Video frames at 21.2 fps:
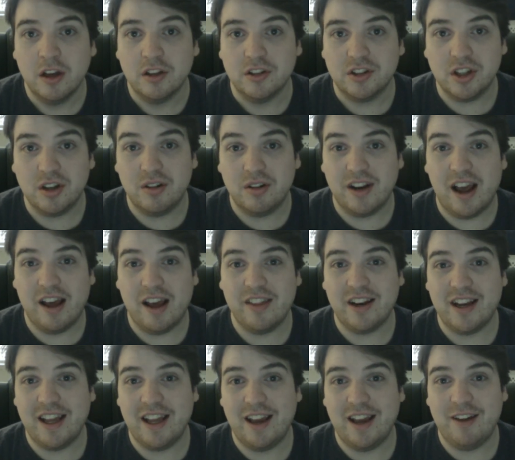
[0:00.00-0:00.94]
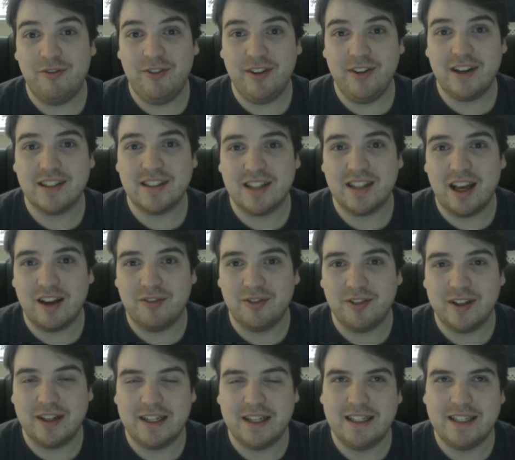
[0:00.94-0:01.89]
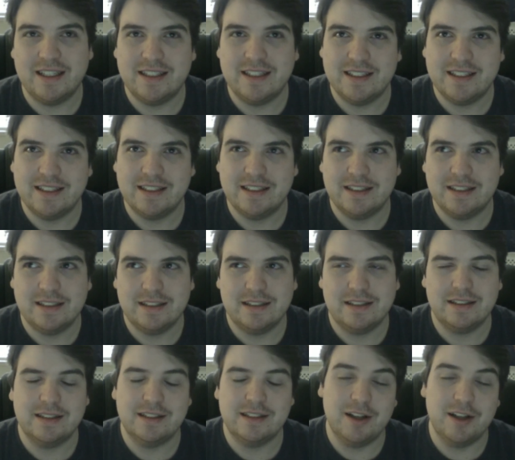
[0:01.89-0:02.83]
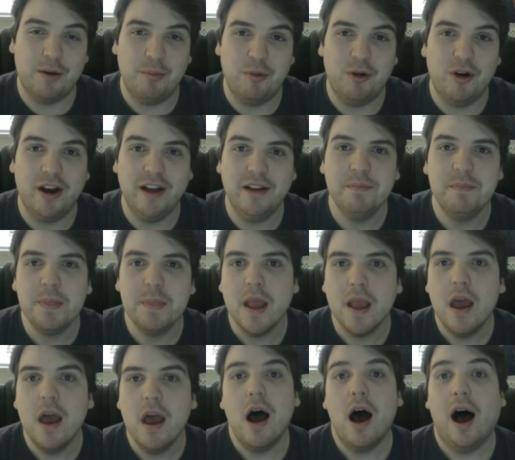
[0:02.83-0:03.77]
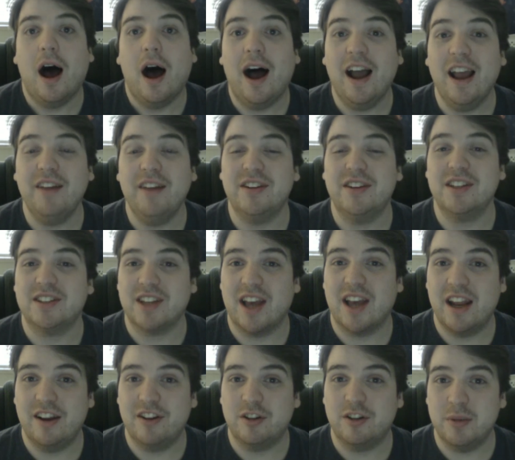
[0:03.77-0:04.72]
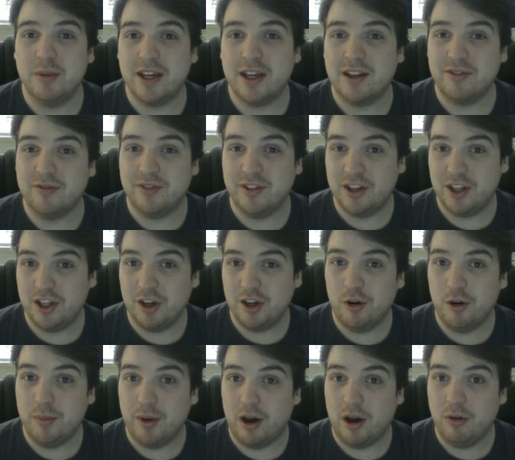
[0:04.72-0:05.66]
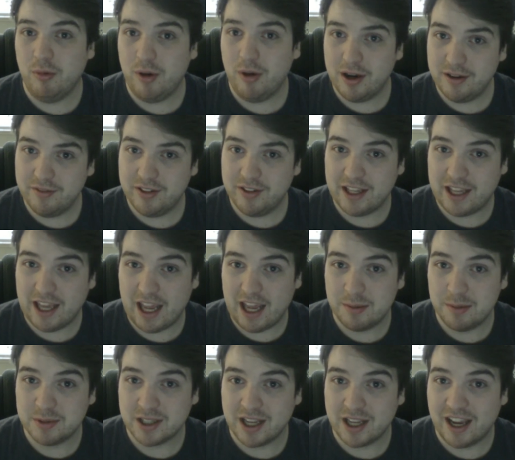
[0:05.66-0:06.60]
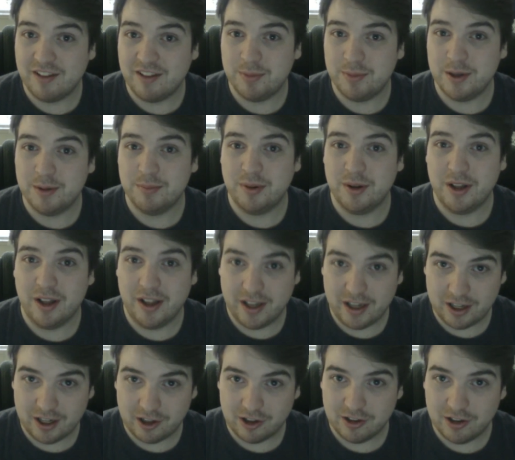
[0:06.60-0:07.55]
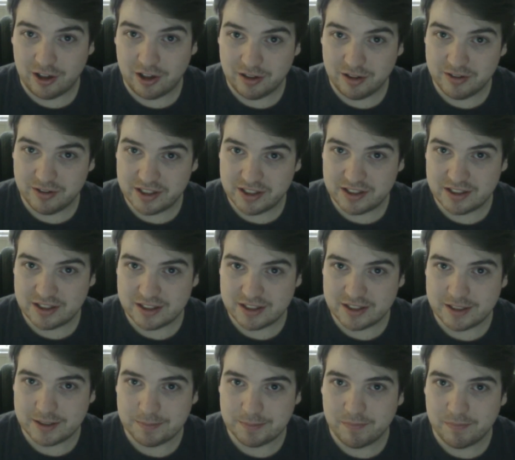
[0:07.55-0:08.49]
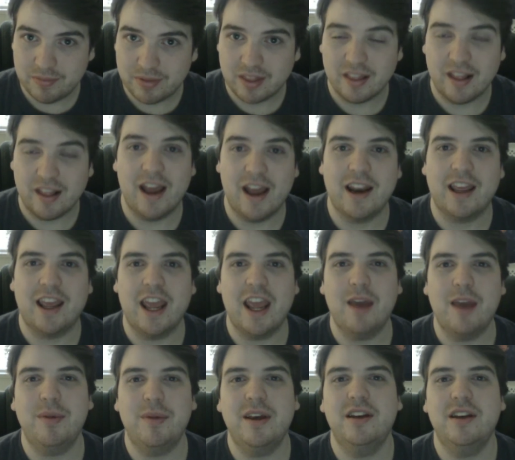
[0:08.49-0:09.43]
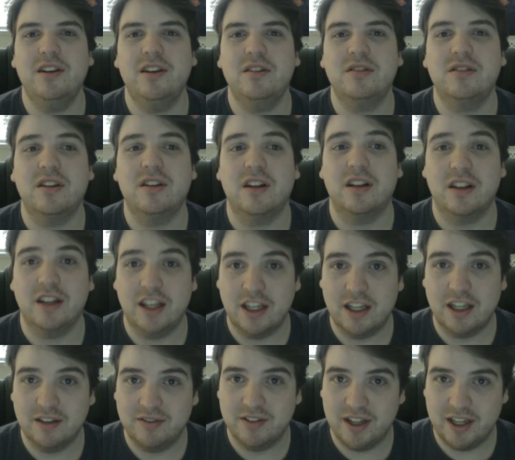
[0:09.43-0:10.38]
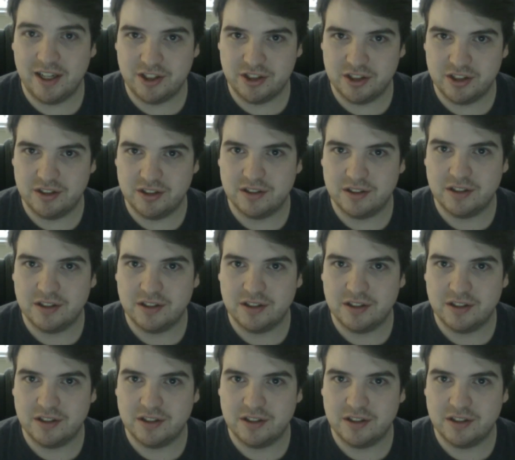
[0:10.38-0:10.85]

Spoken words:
So, now that I have fixed that flaw, somewhat, I've decided to make a video about one of the games I've been playing a lot recently. That game is League of Legends.